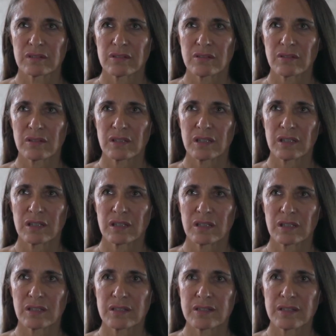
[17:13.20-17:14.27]
So he,
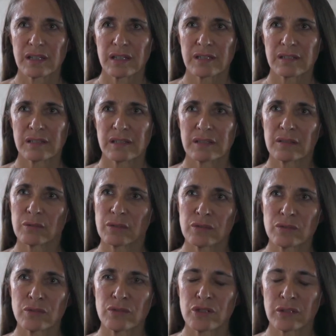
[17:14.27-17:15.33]
he decided that there were
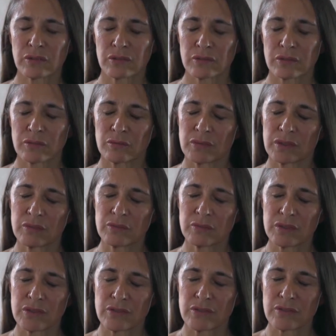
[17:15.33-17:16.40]
two children. One
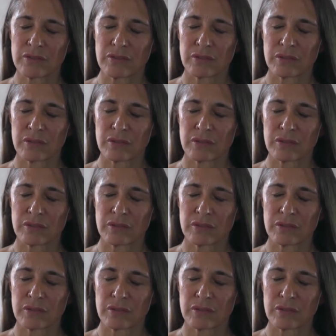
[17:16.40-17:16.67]
was